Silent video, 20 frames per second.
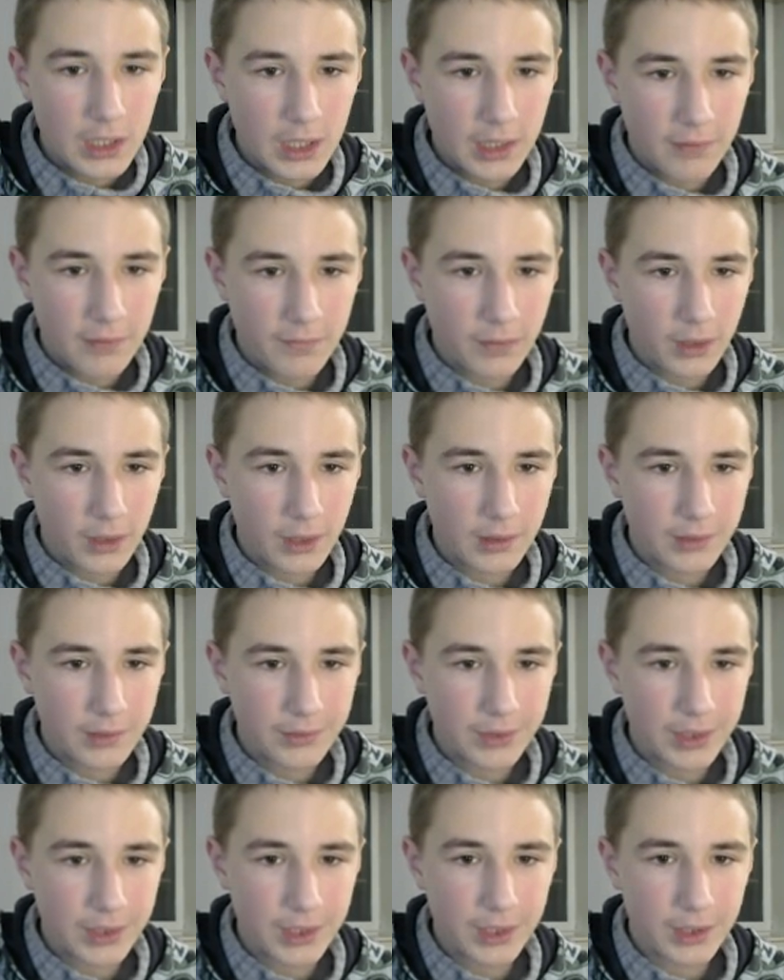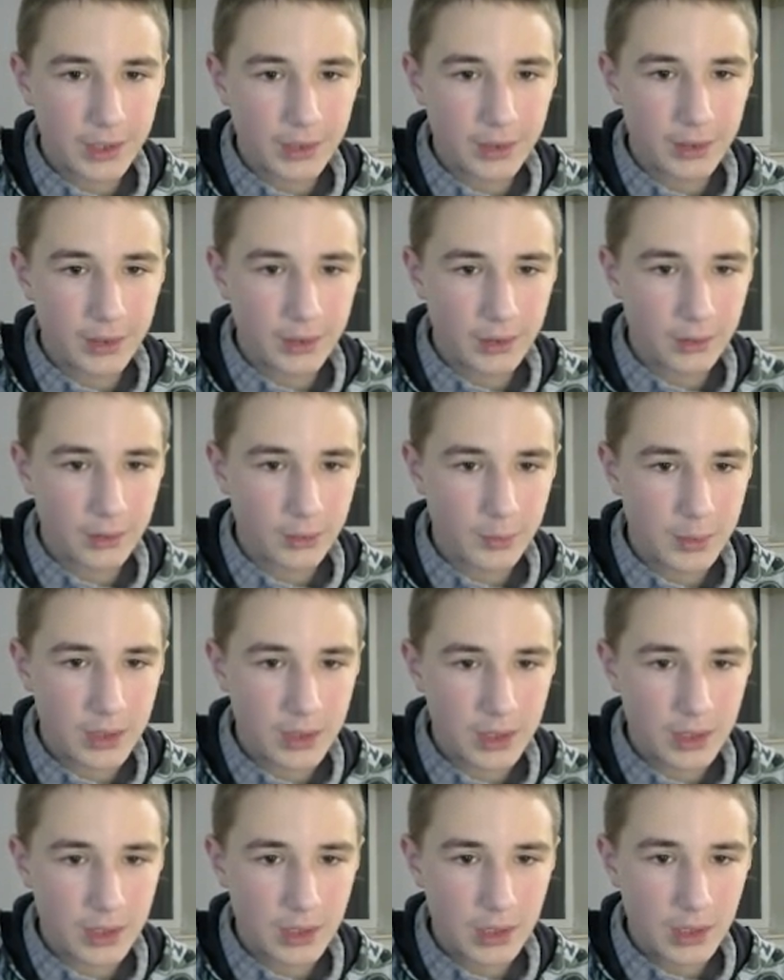A5 here.
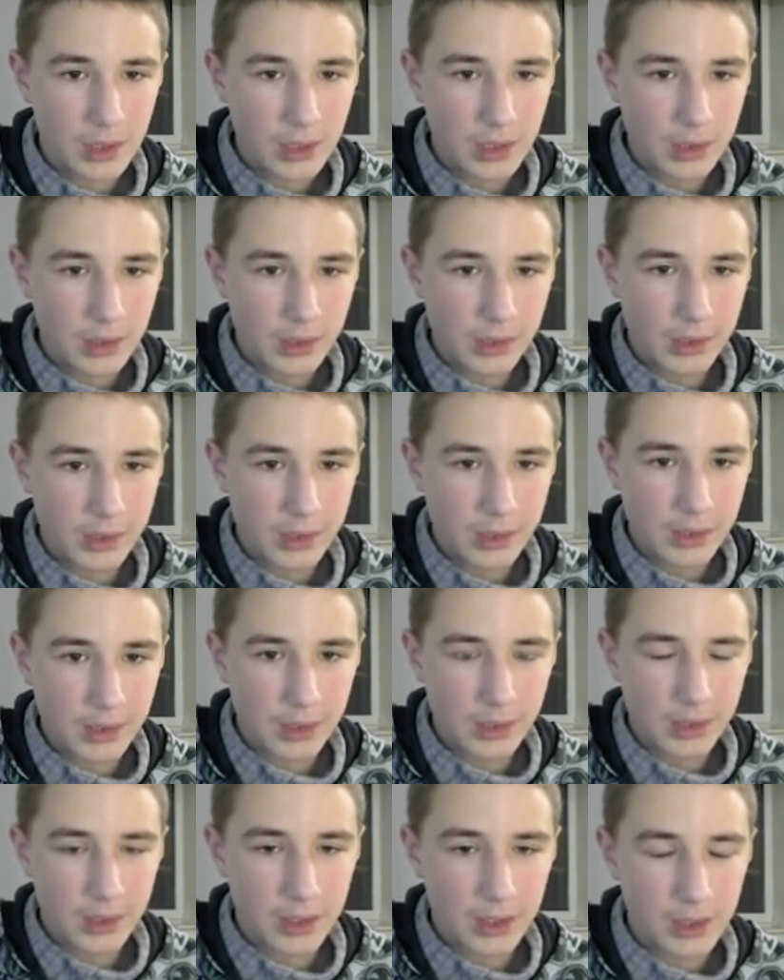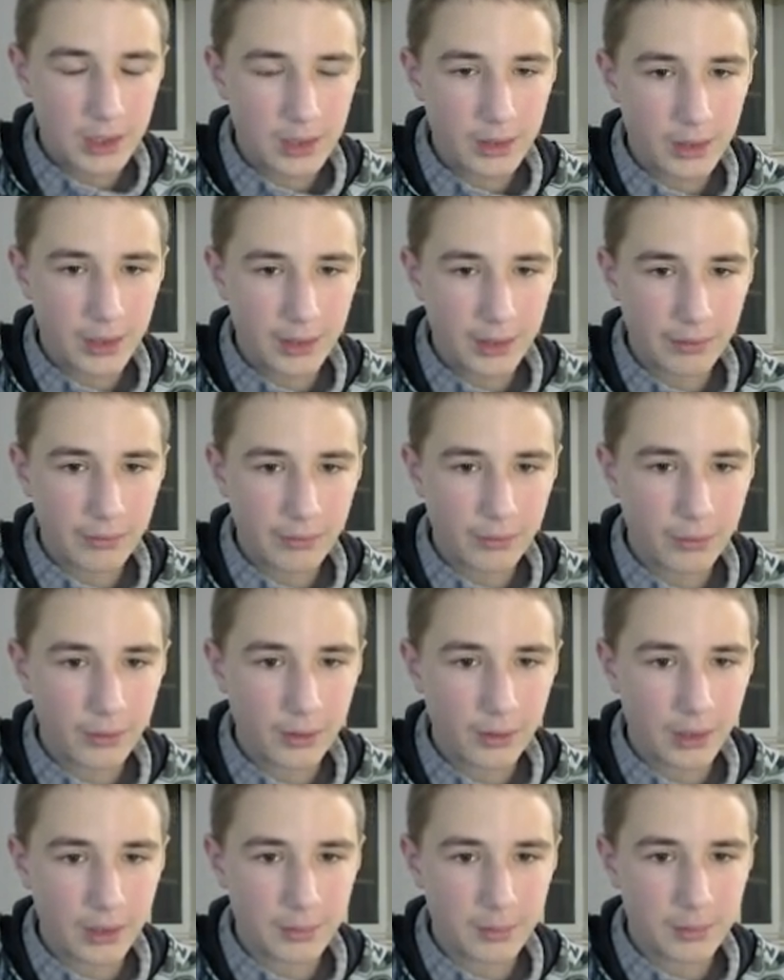Oops. Here a4,
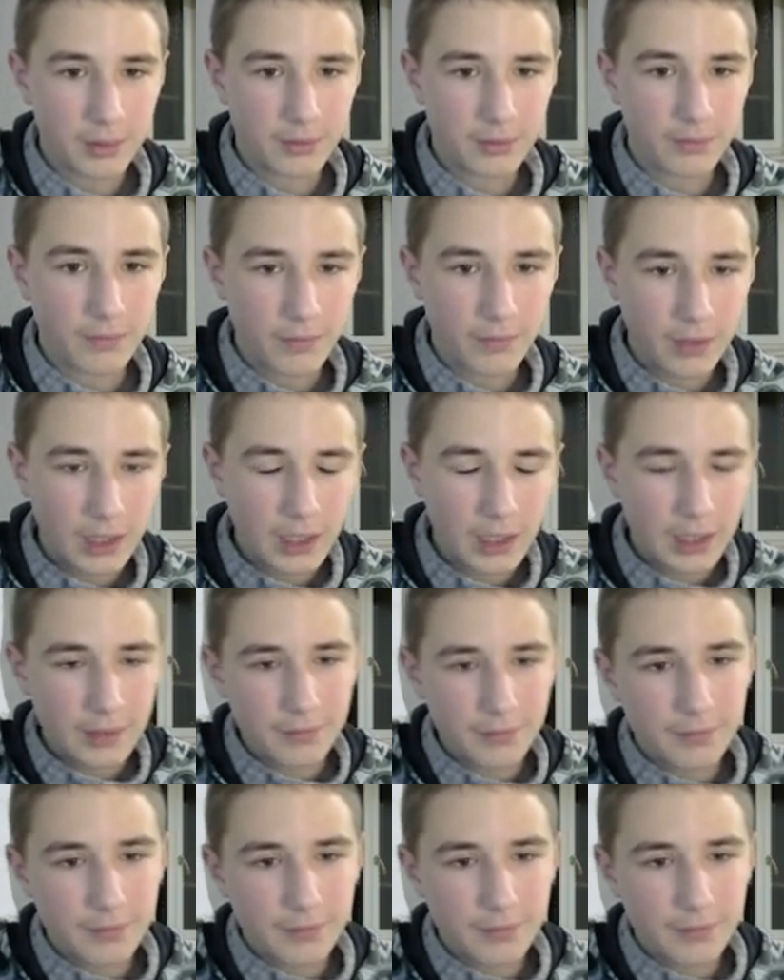knight b5.